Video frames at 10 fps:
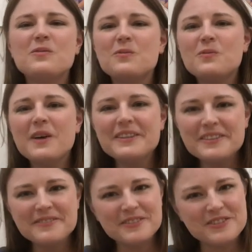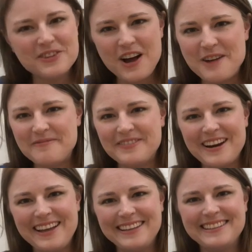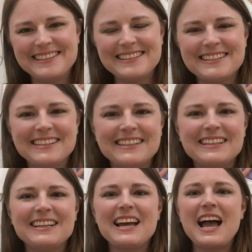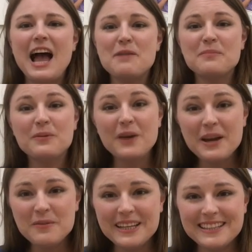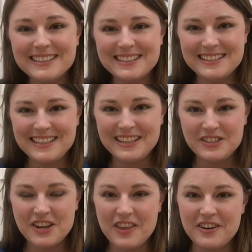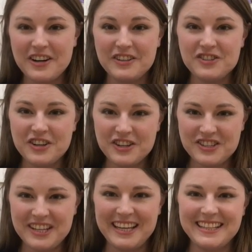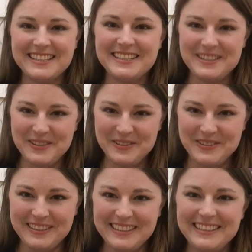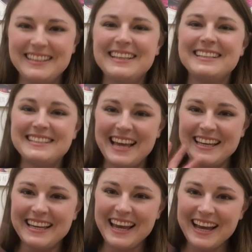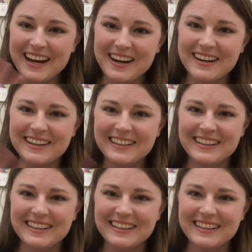Wonderful job, friends. I pray we get to see each other in church again soon. Take care.